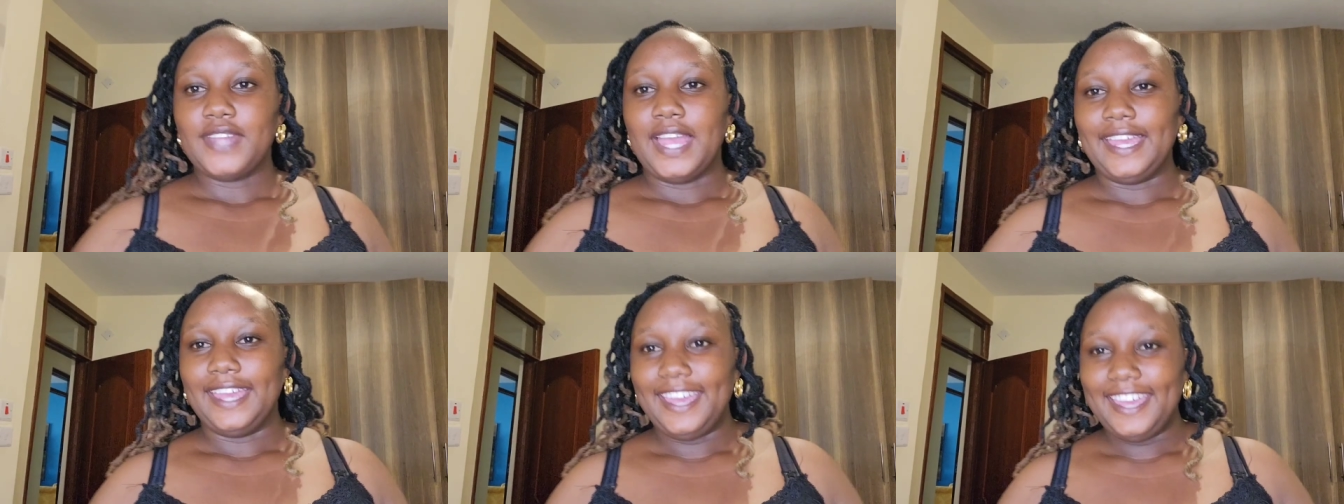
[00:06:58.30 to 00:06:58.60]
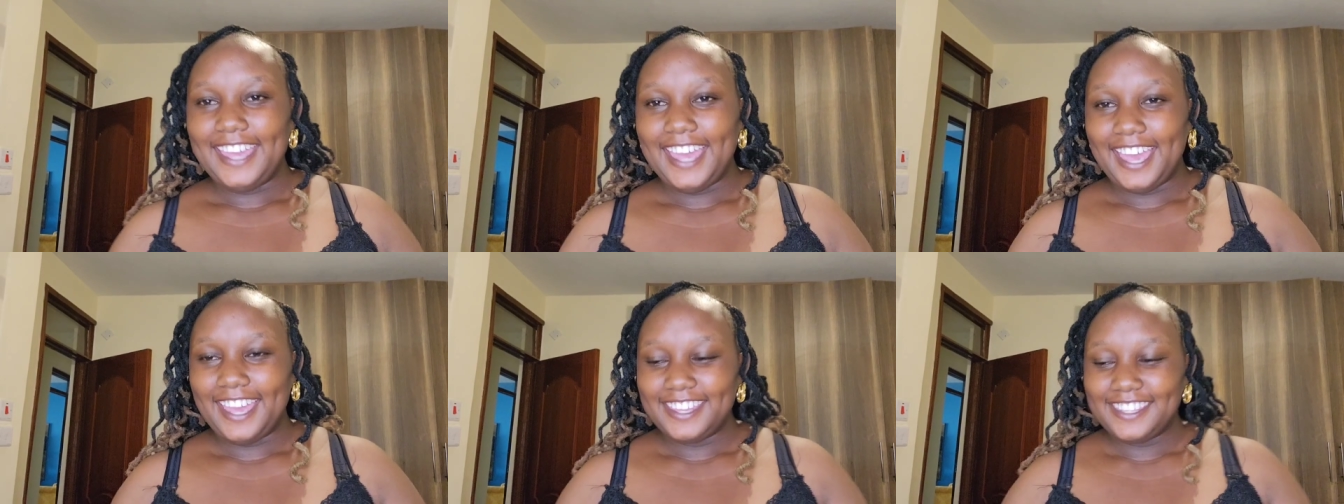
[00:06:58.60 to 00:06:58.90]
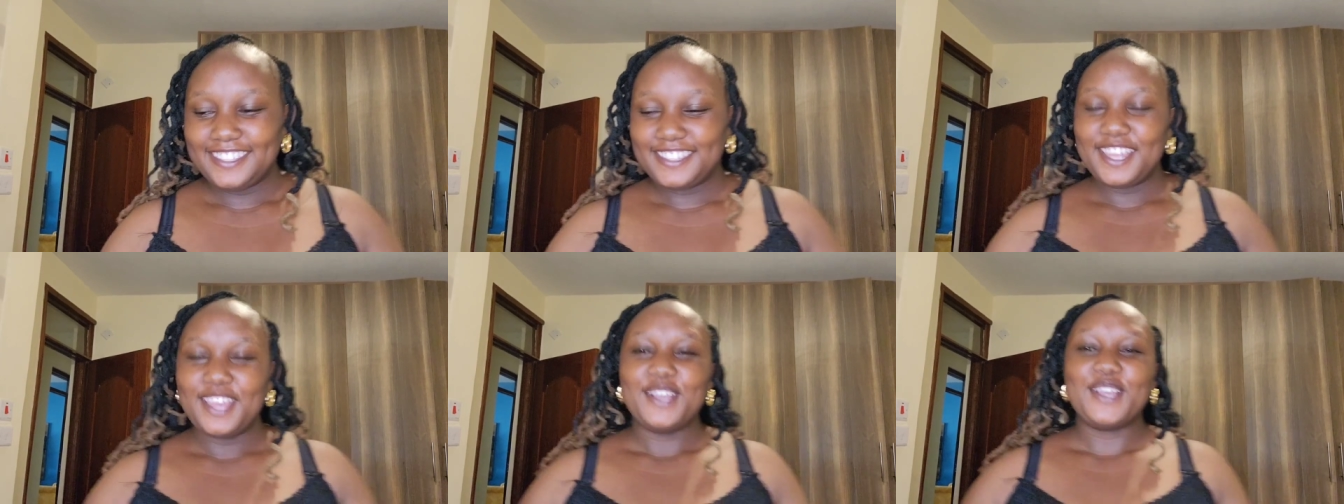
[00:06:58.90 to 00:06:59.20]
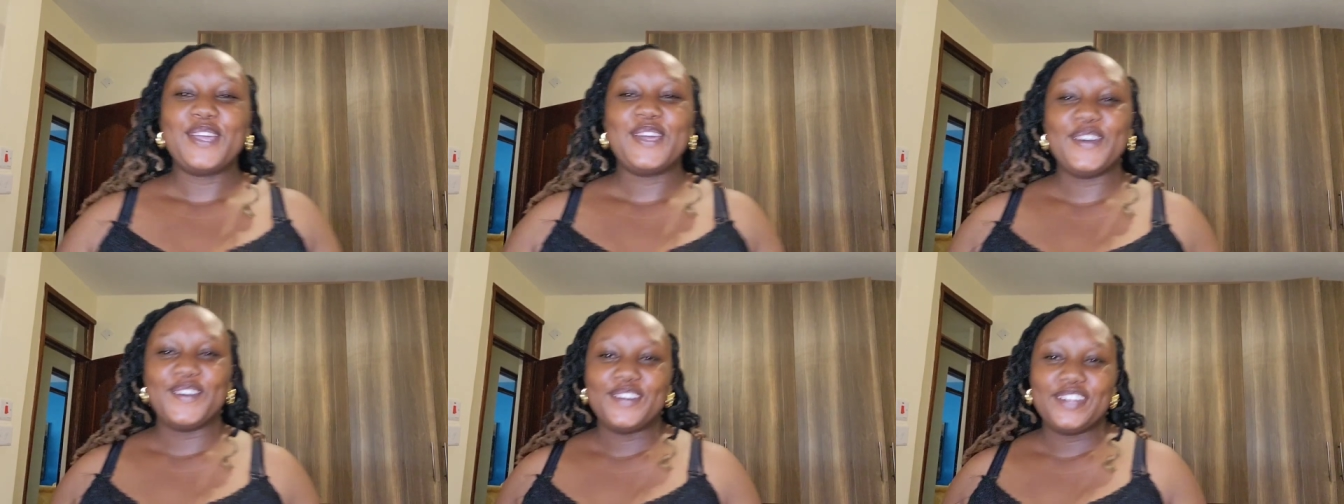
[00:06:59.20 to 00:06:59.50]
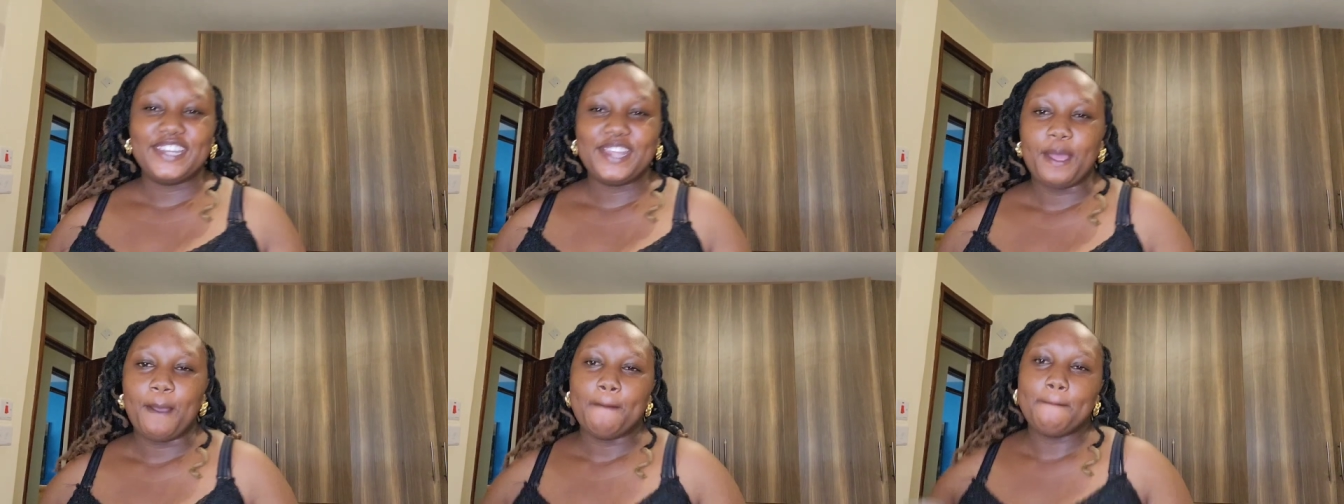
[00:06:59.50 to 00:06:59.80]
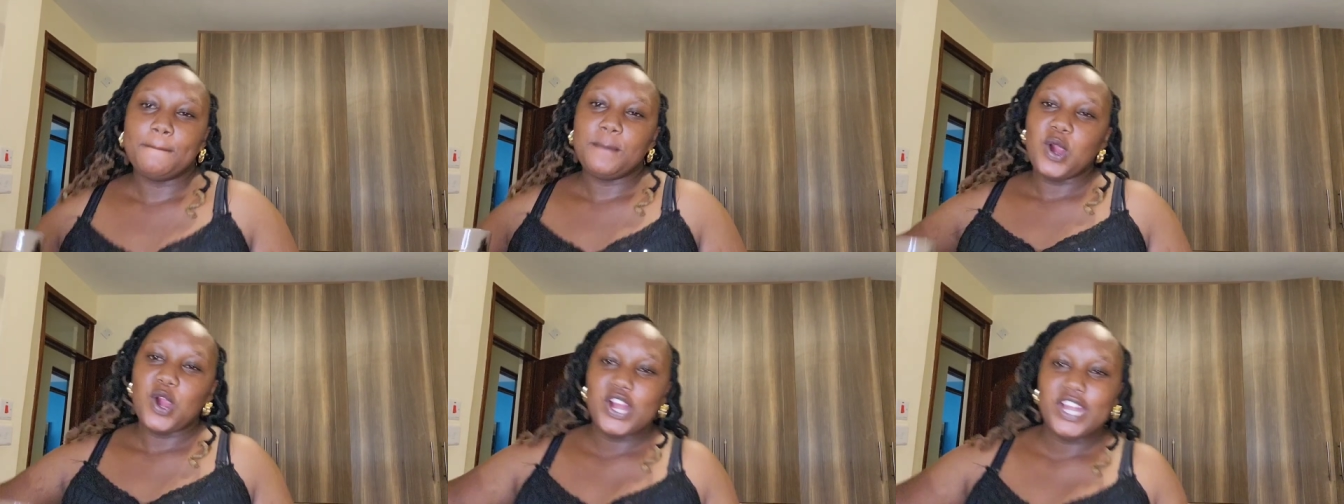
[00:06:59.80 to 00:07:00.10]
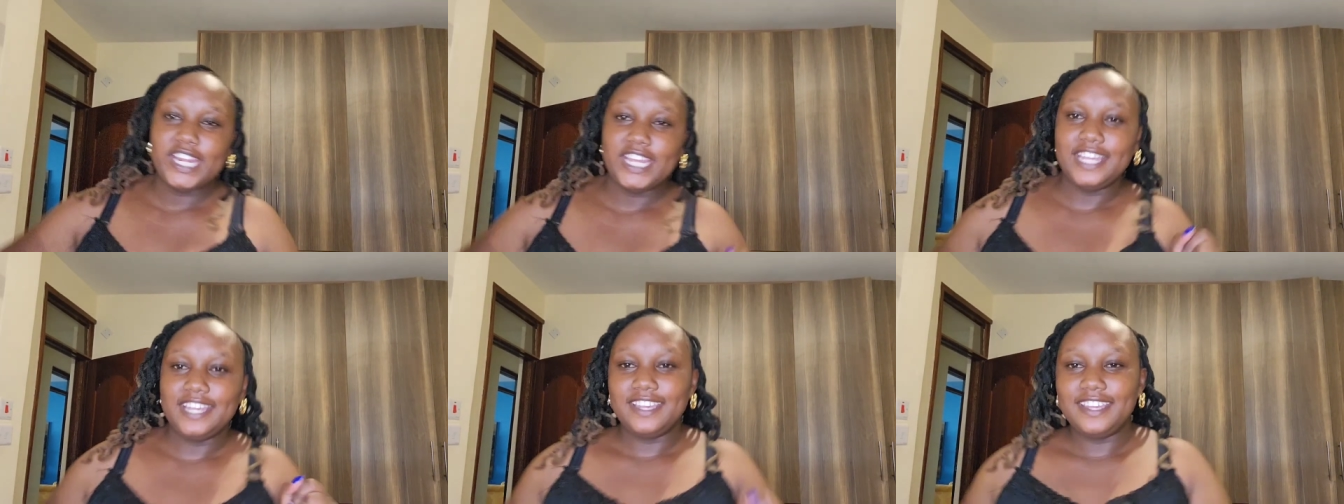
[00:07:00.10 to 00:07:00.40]
hey guys good
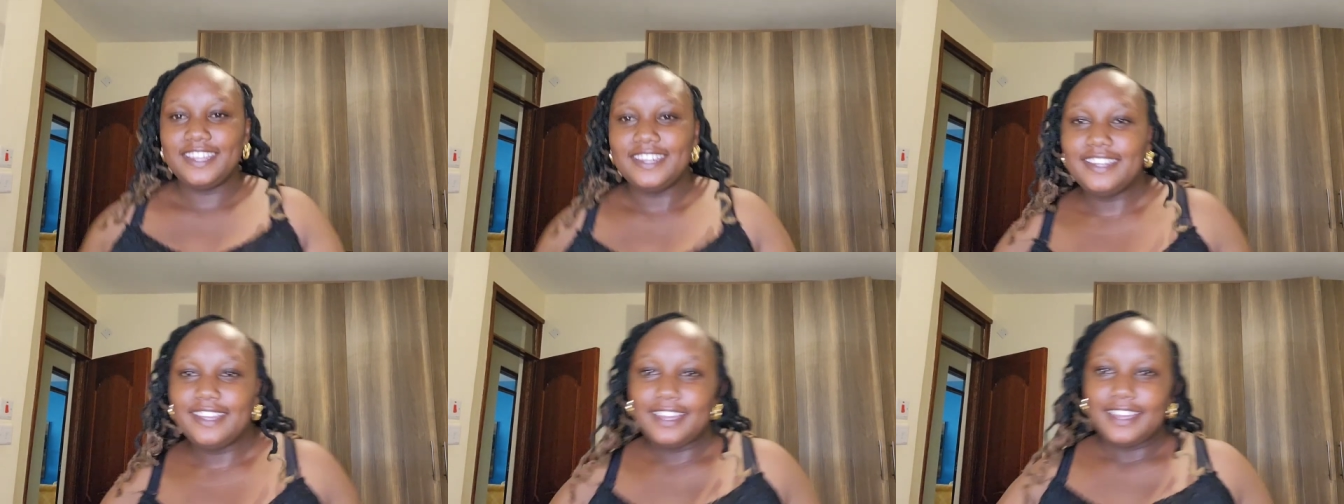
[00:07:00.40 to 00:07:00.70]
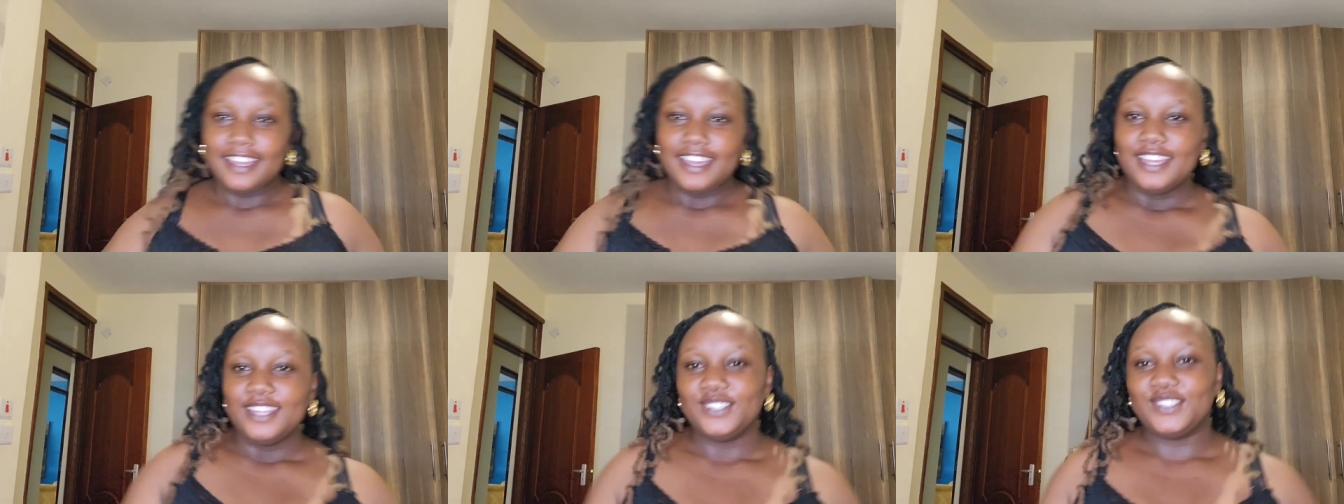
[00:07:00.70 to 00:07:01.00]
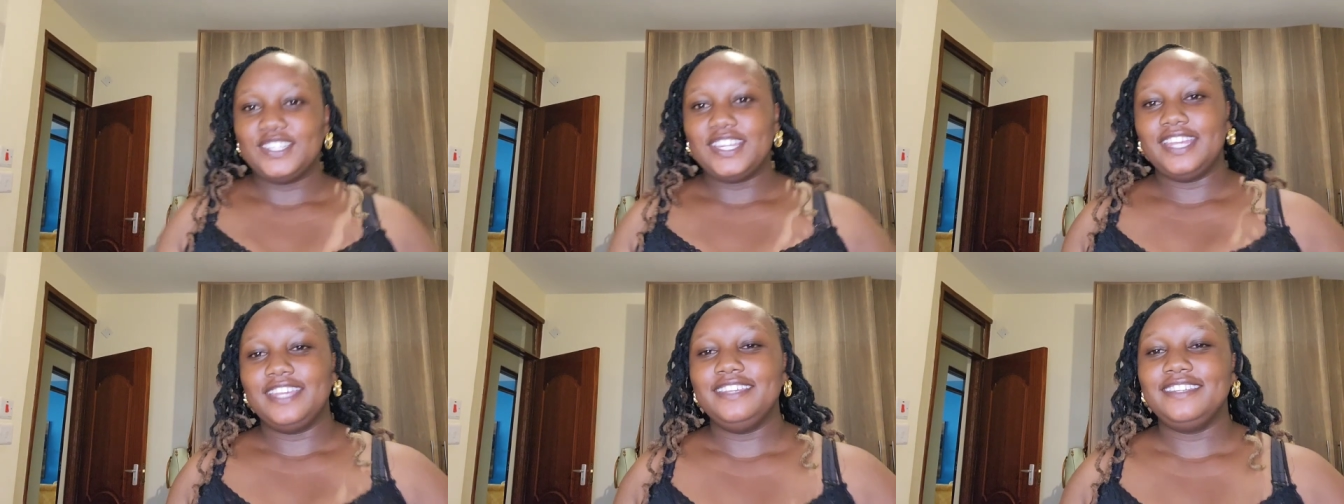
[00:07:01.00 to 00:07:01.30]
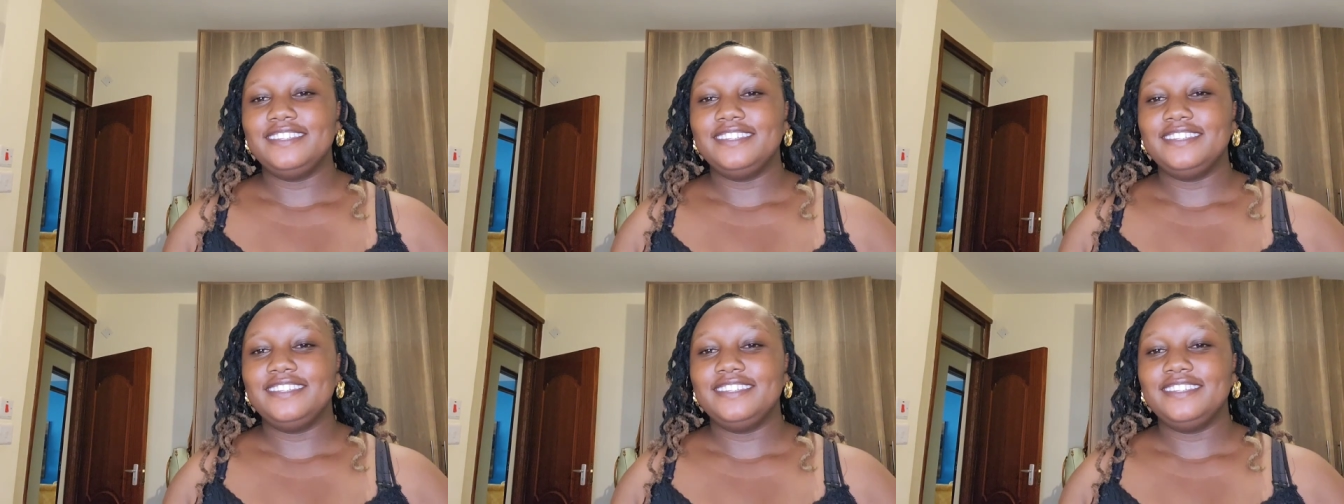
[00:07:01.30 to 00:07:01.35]
morning today